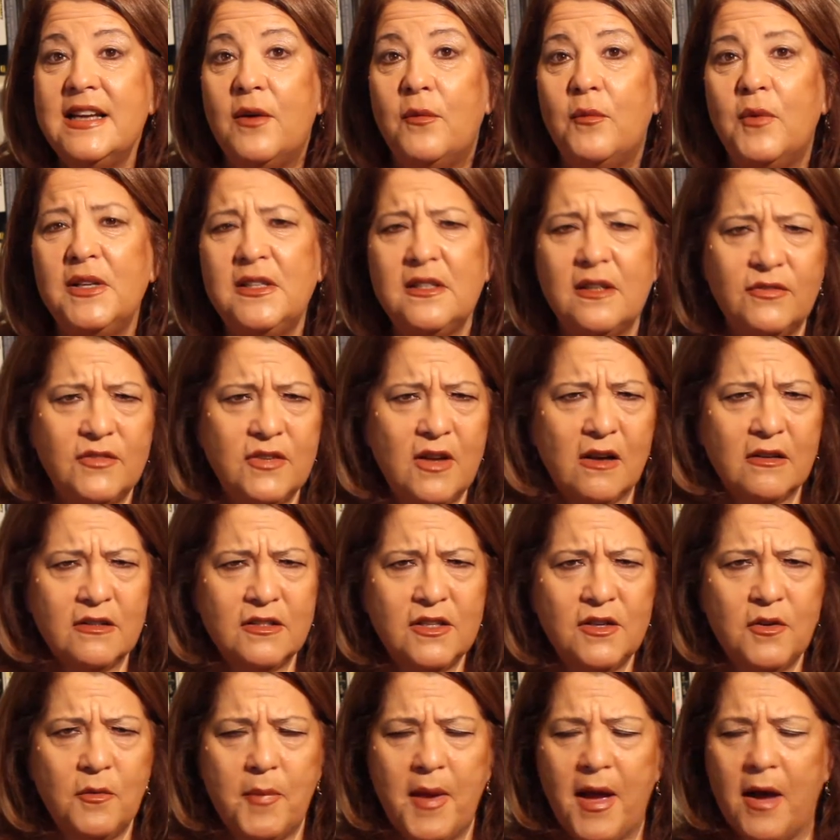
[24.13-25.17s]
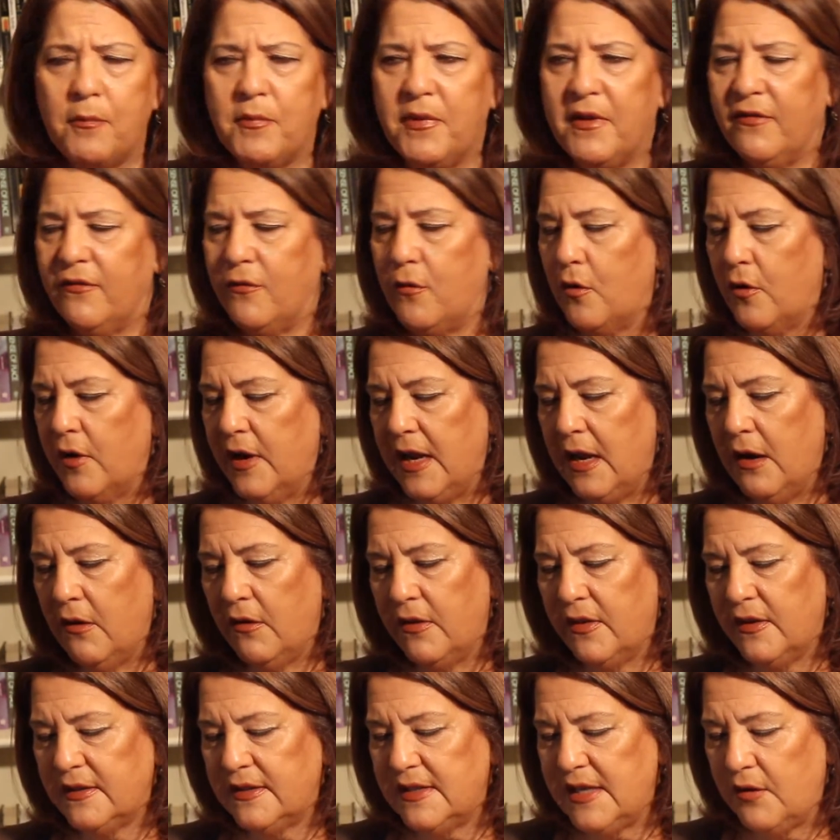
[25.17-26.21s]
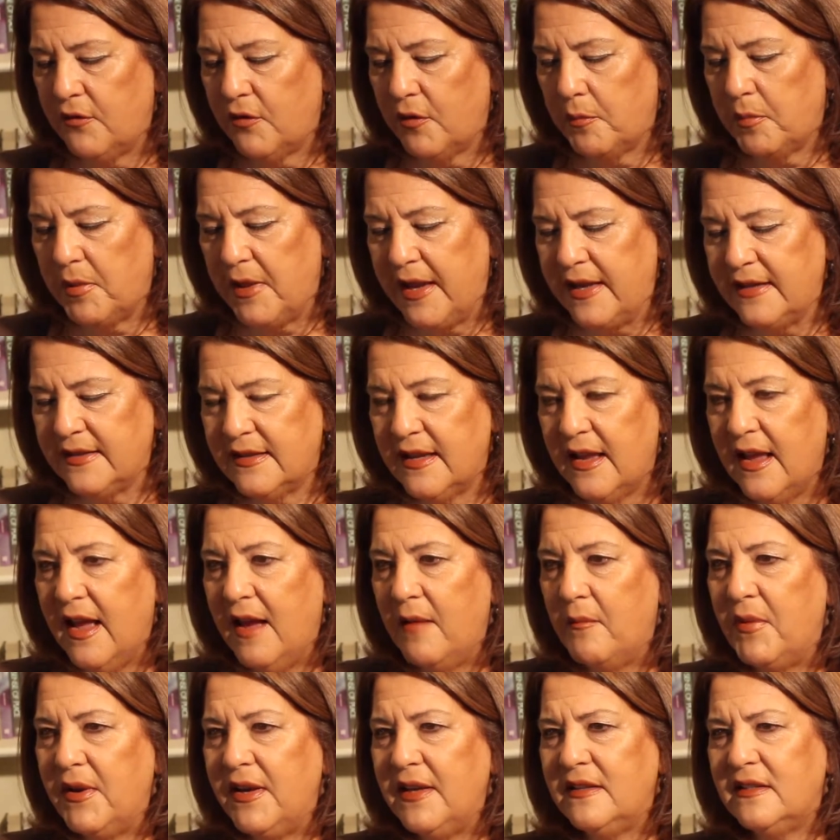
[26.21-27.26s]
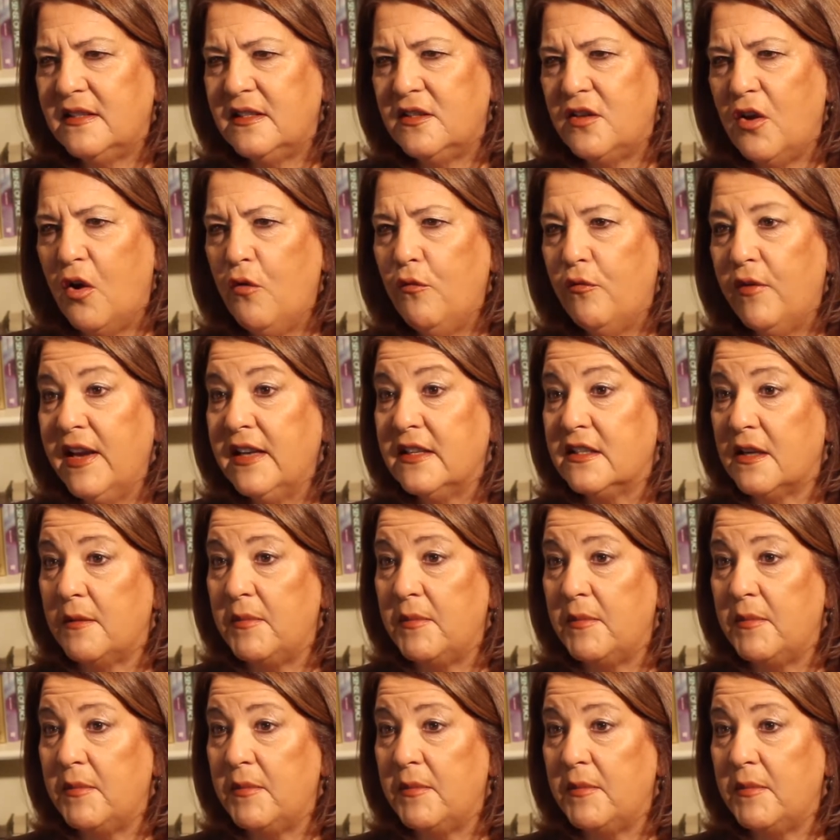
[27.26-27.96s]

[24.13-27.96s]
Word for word: which I've talked to you about before here in The Secret Place, but it's so rich.